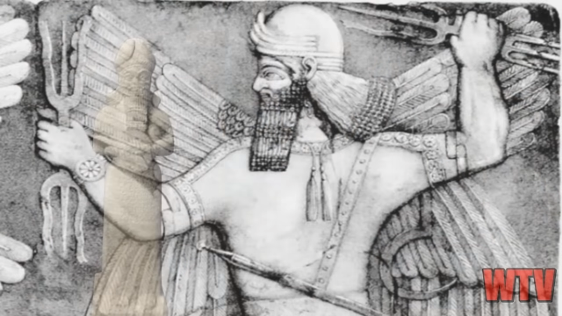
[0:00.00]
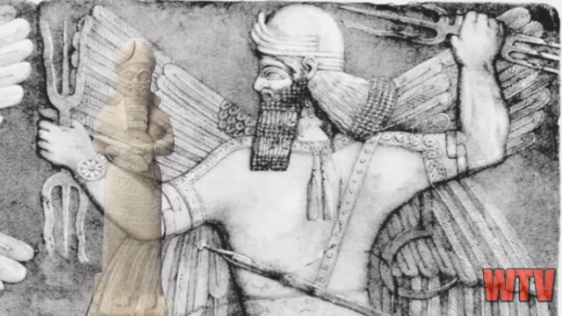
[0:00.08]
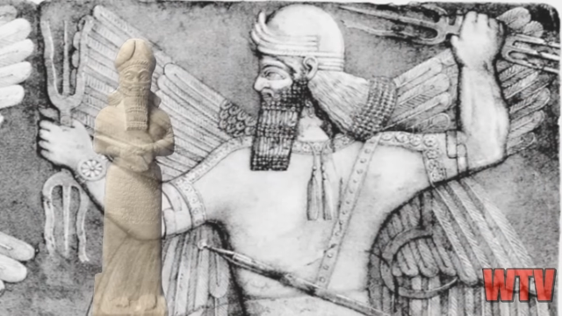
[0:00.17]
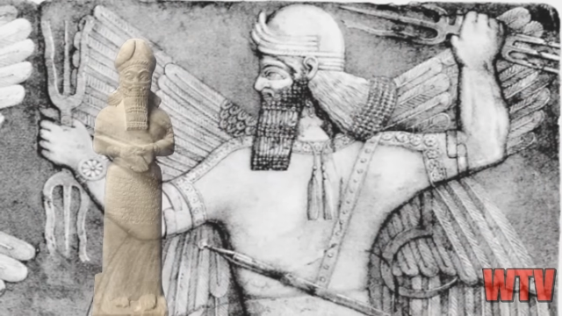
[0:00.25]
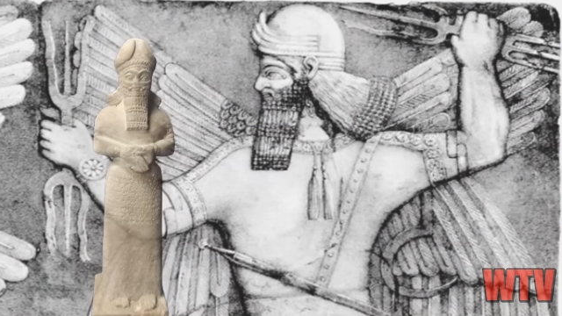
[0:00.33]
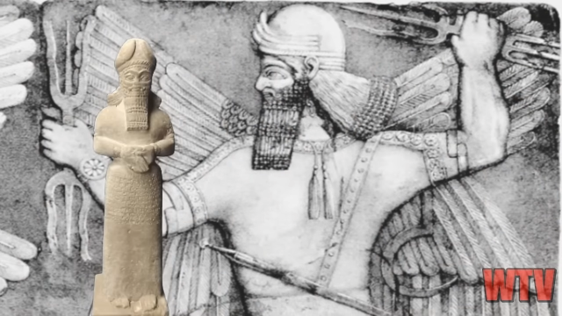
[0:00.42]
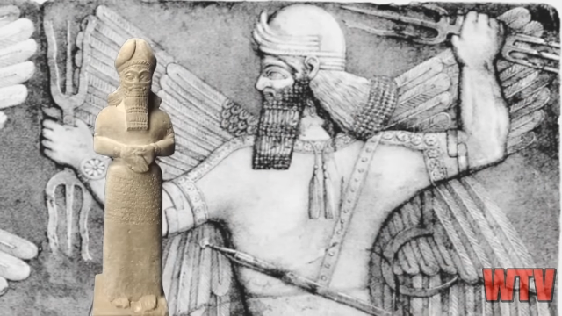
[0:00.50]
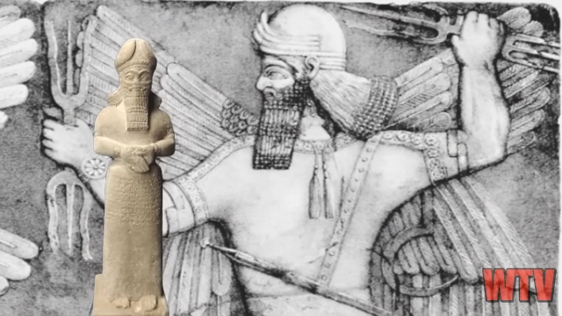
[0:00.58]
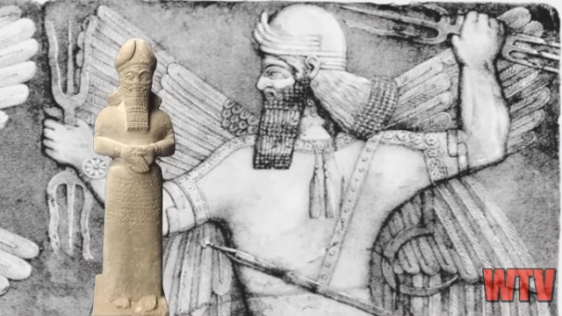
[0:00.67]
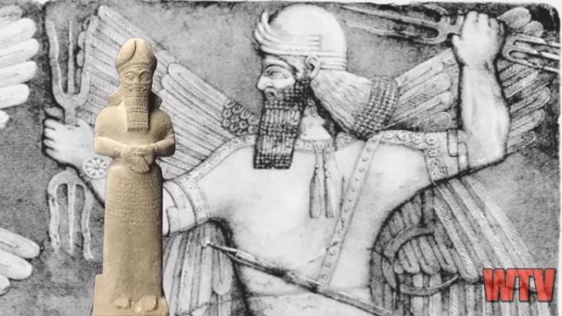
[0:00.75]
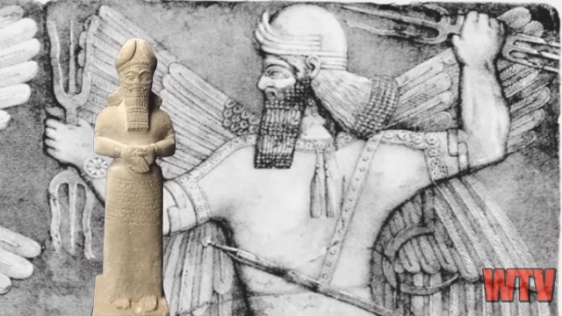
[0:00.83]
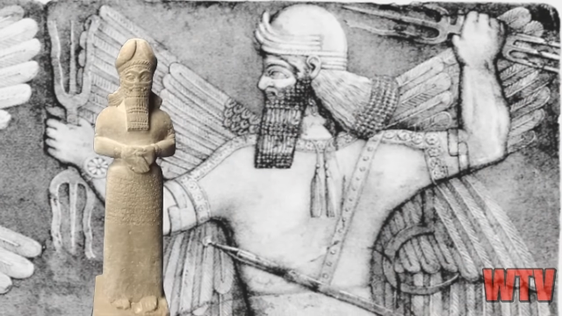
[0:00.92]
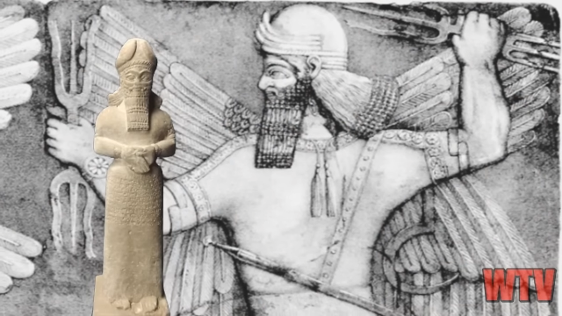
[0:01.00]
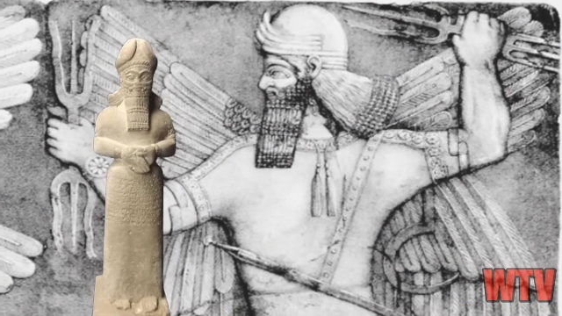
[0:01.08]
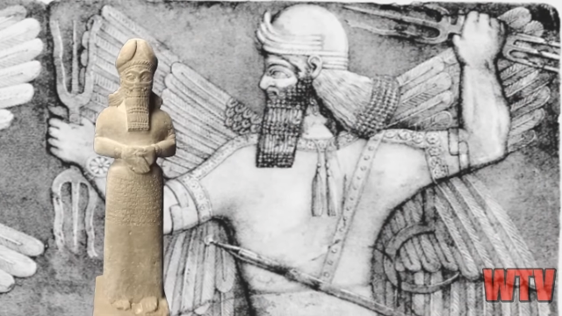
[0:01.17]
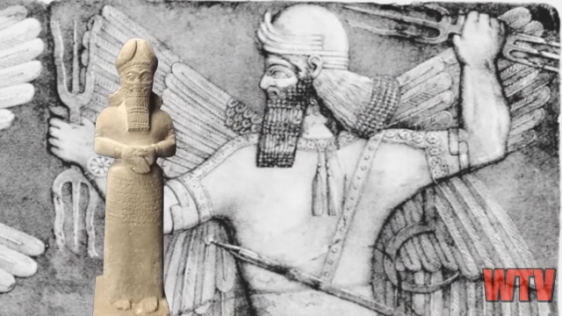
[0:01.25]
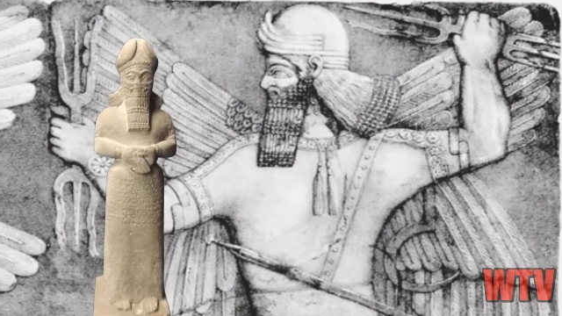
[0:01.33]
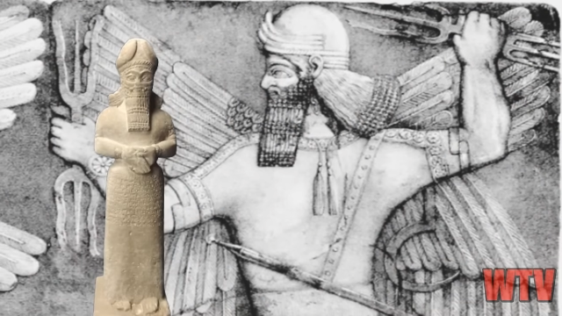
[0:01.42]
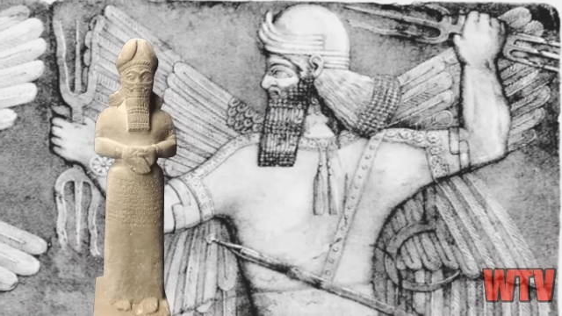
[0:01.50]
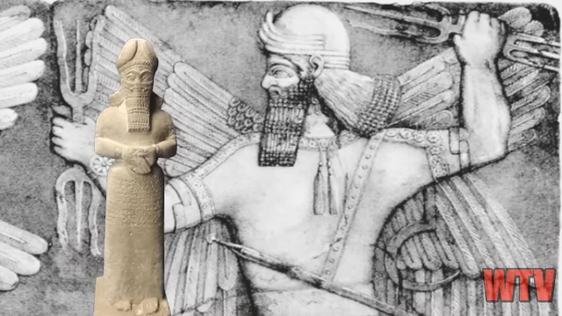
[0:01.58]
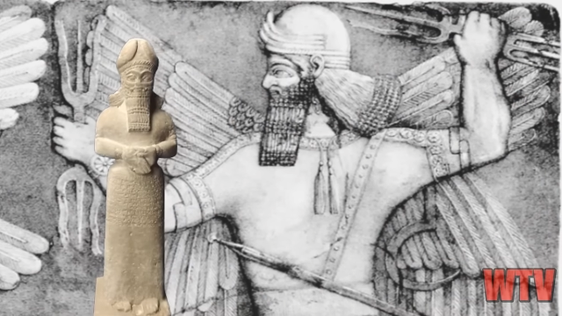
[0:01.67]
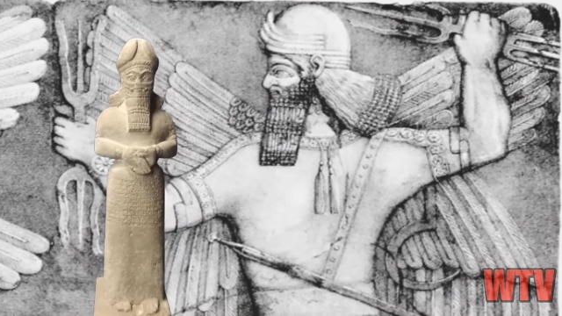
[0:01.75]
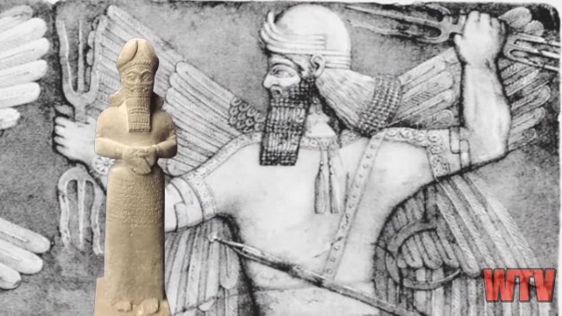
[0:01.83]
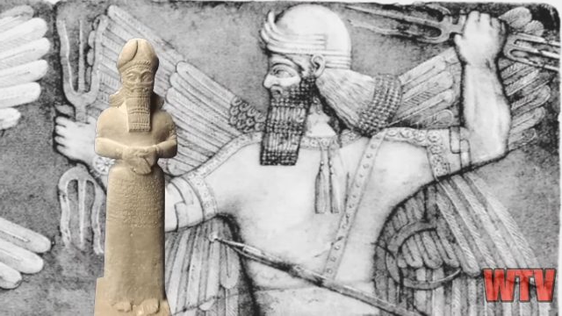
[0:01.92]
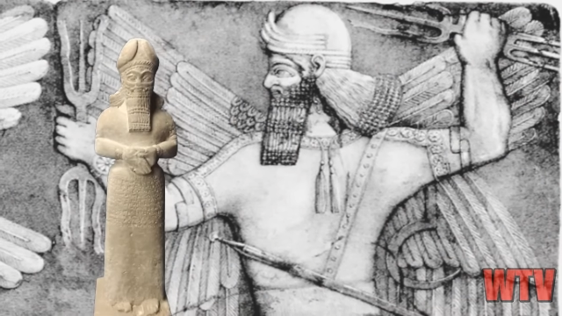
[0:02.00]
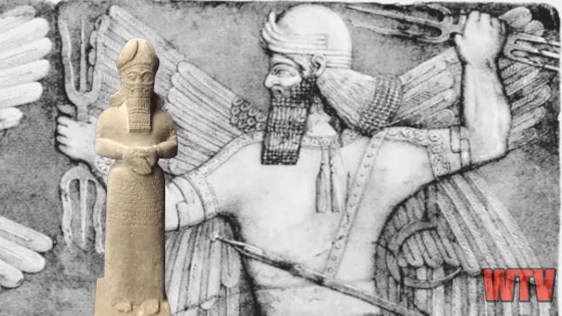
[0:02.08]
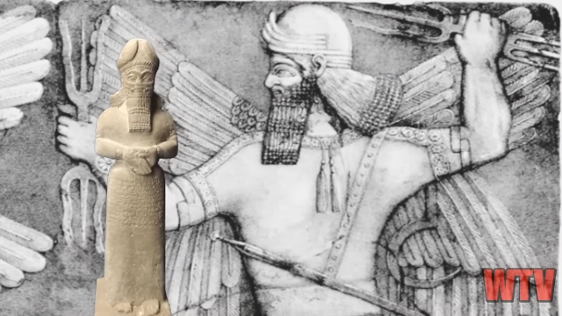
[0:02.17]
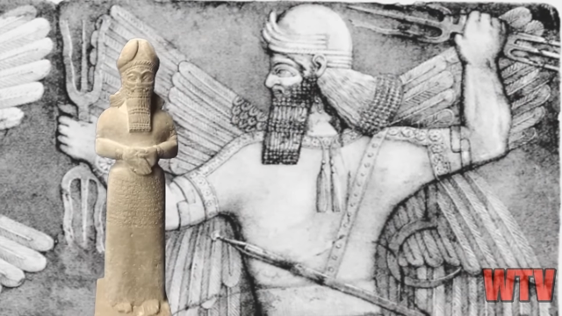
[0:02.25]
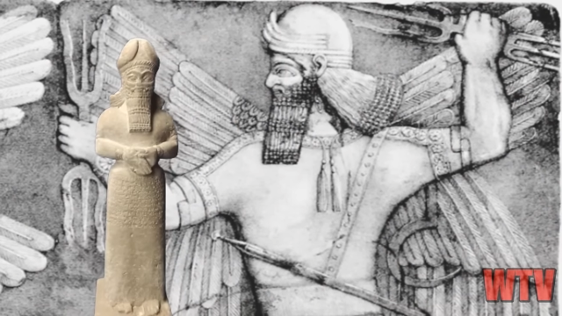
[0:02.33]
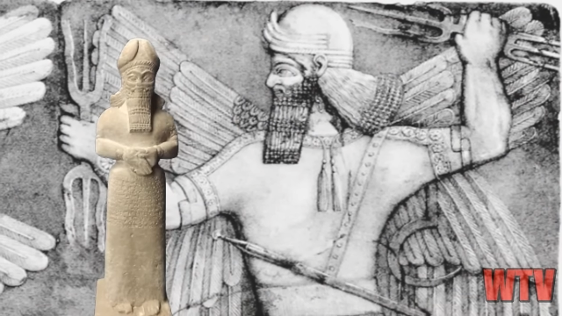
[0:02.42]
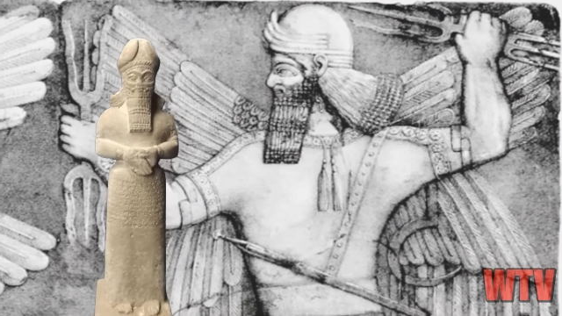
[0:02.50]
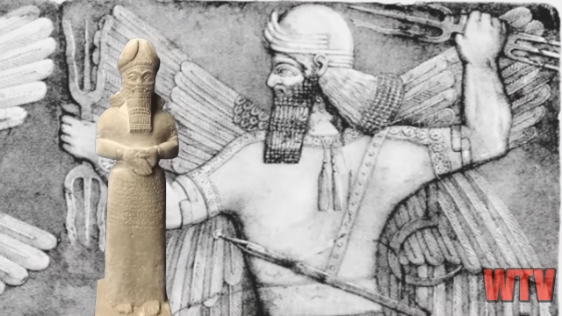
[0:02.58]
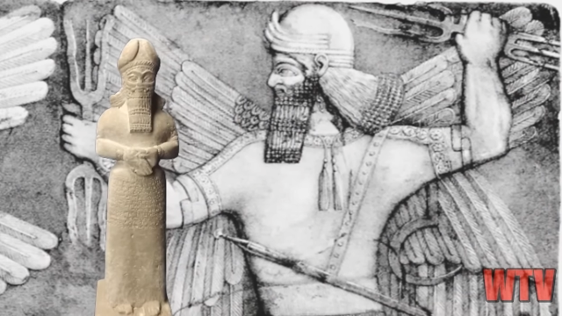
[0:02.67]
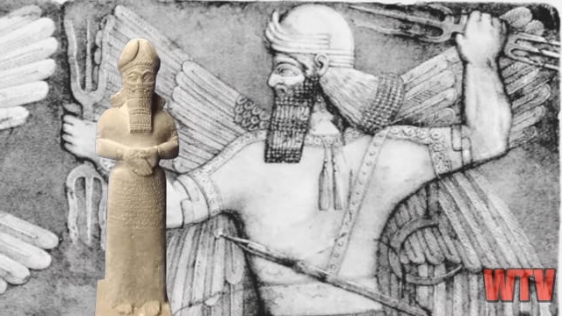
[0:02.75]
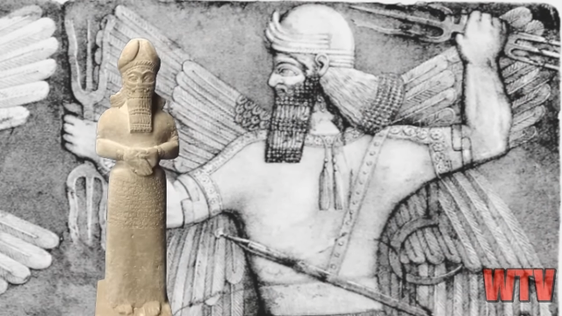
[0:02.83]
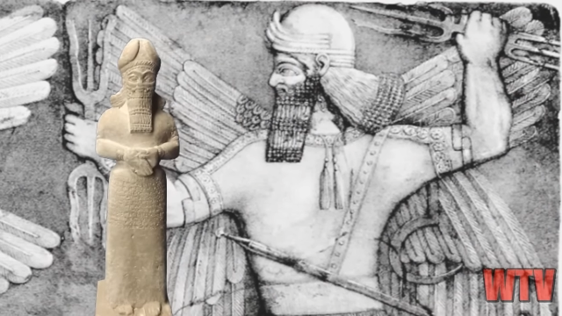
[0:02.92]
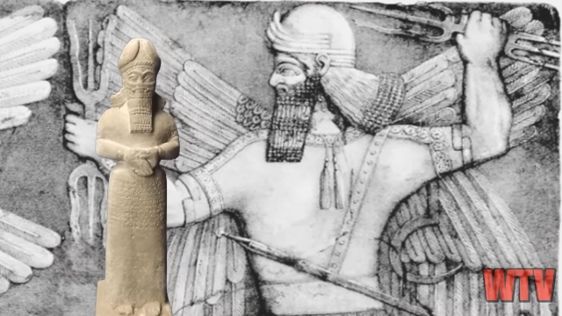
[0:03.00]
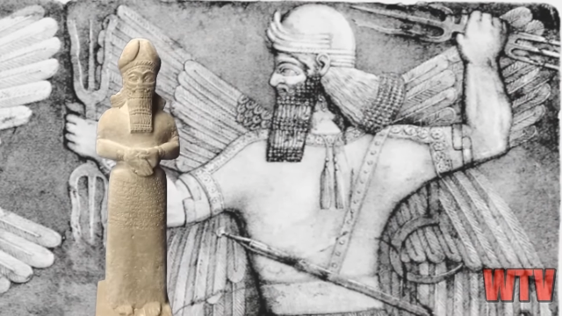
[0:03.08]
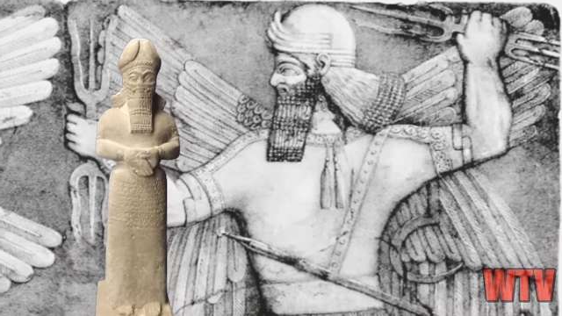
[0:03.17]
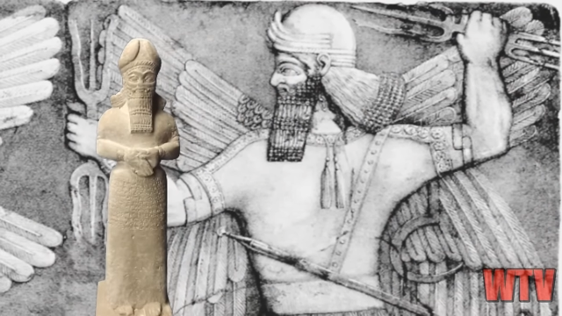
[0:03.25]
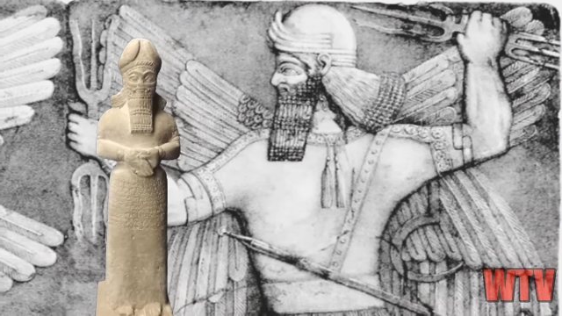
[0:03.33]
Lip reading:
(no speaker visible)